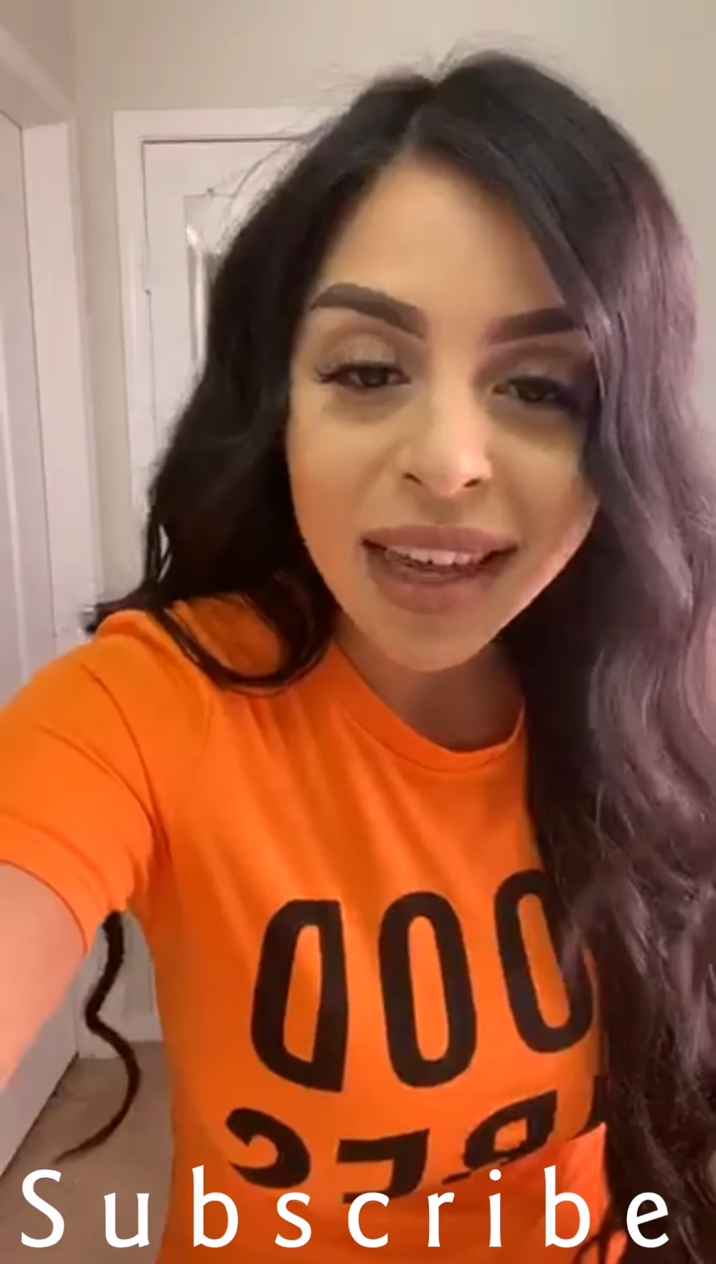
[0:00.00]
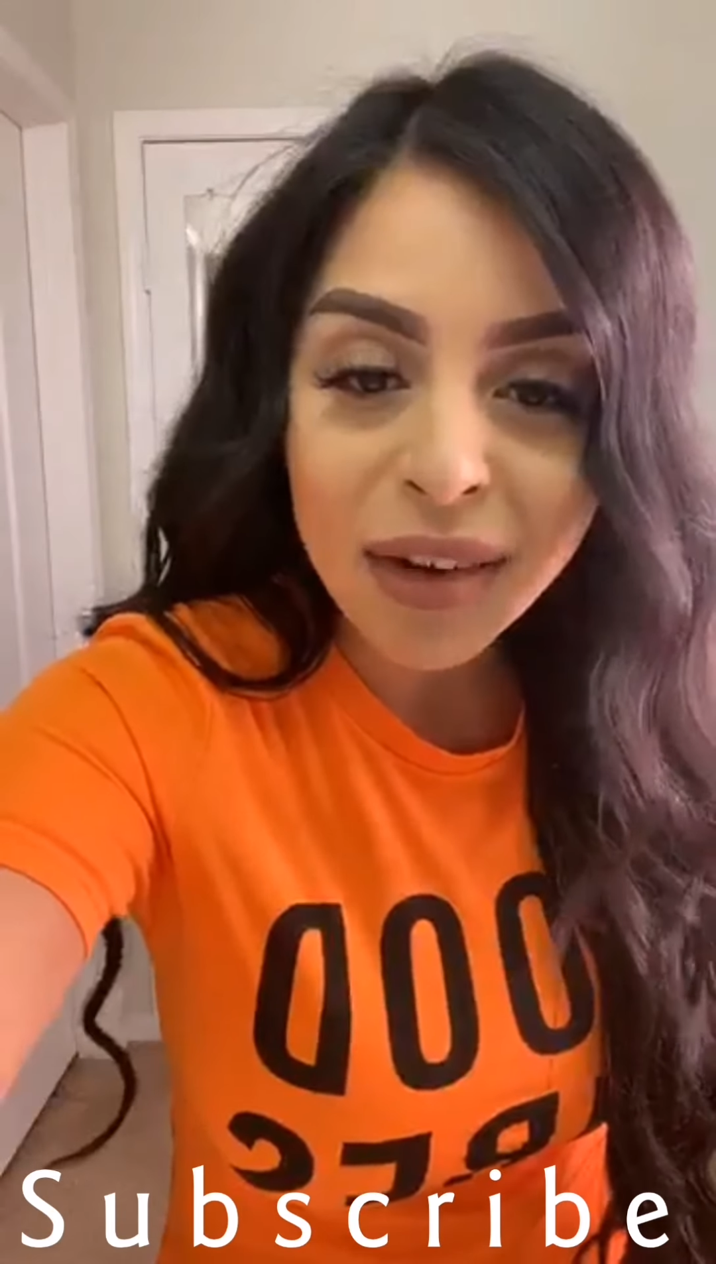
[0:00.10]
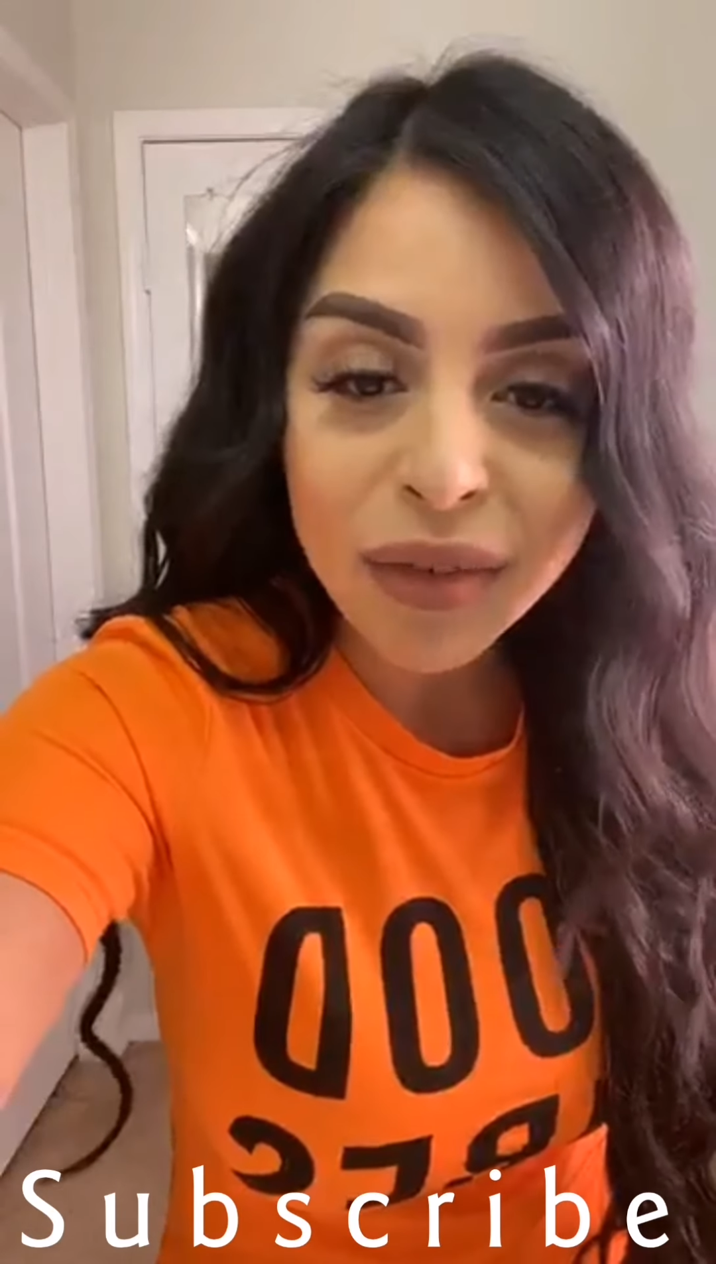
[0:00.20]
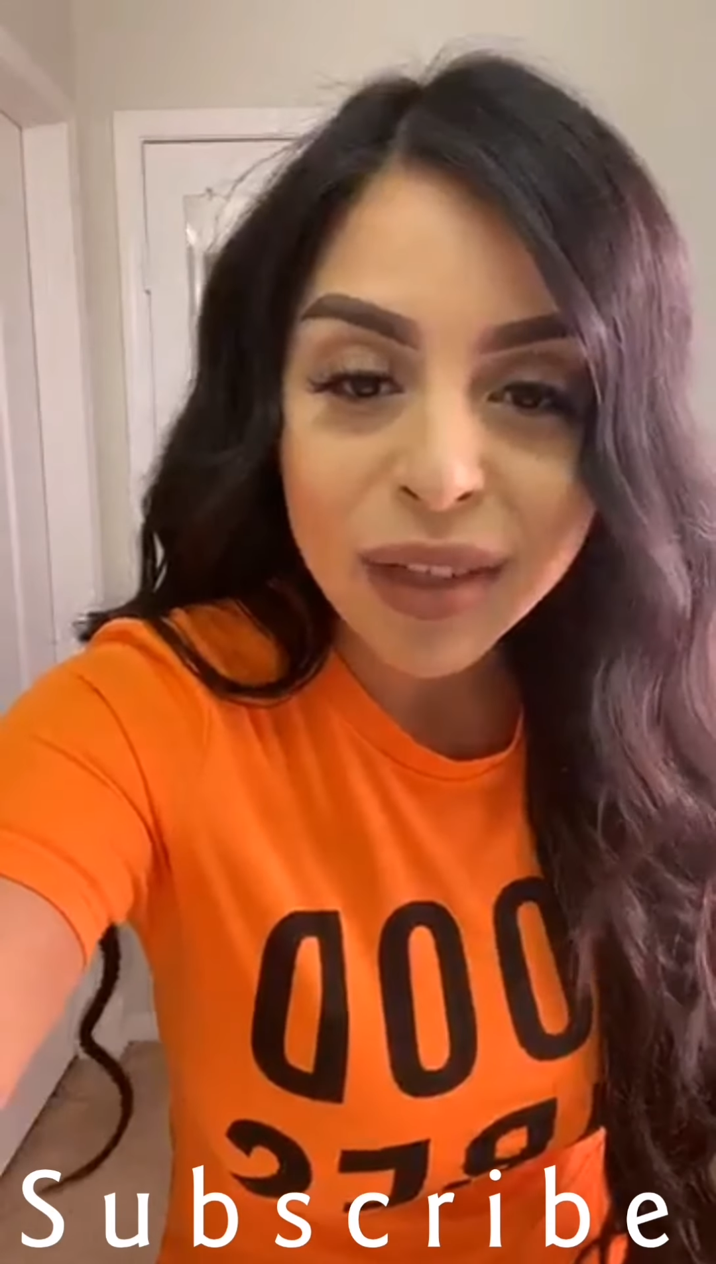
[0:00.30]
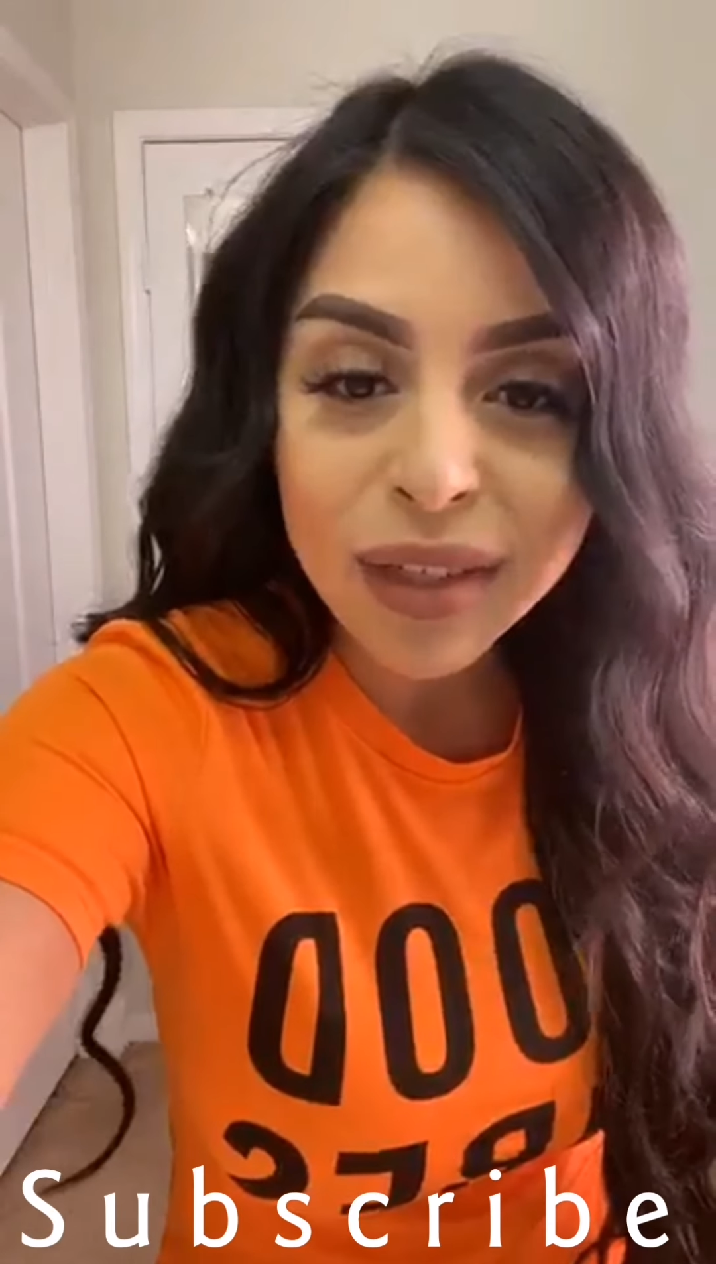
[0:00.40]

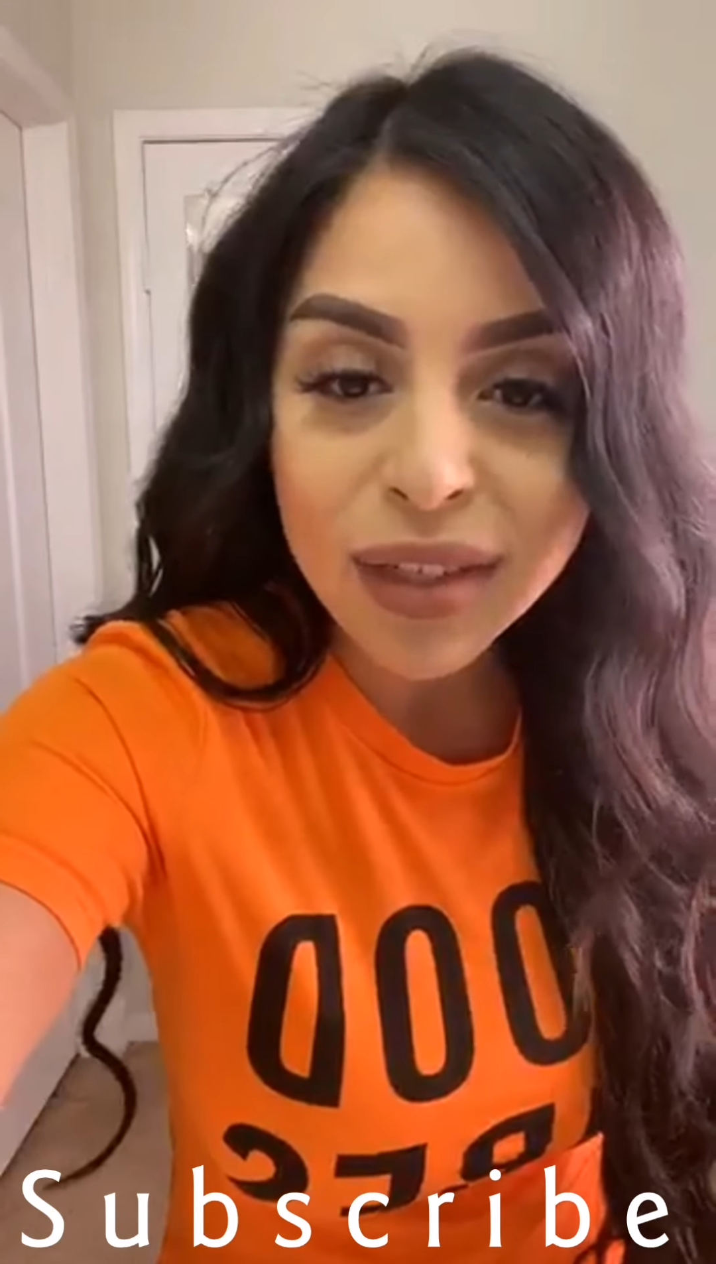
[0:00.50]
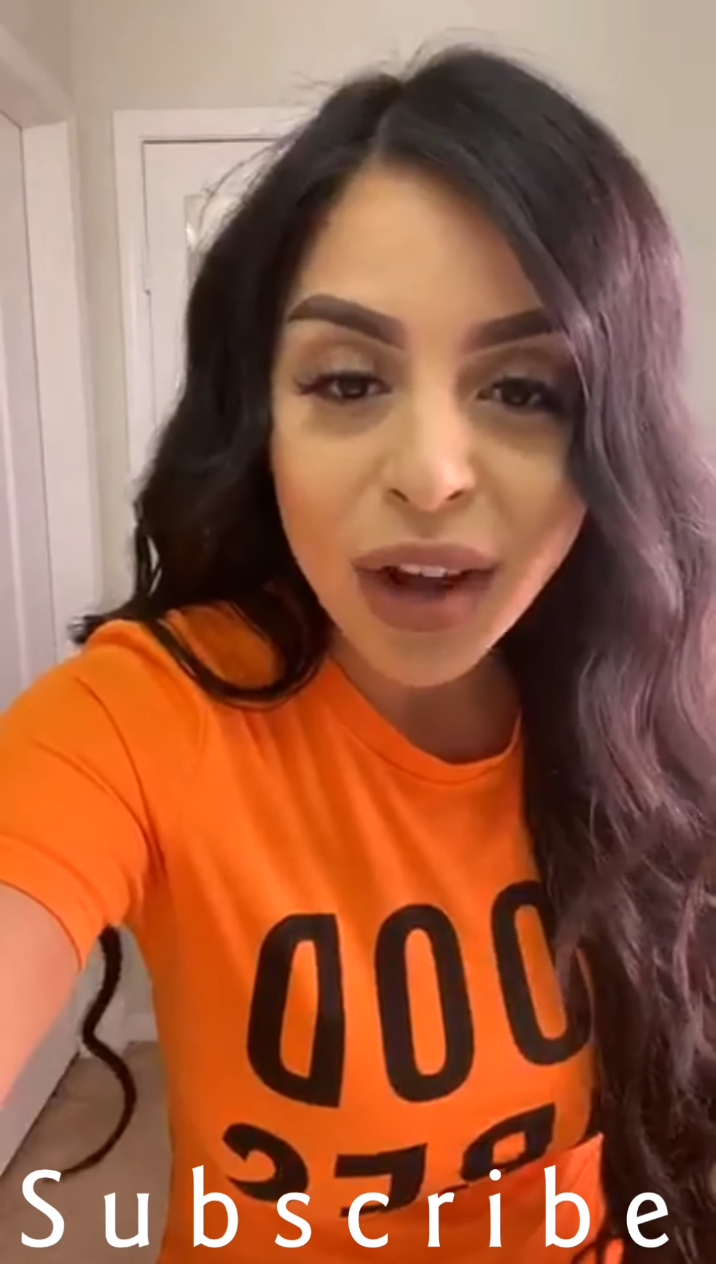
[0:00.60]
again for the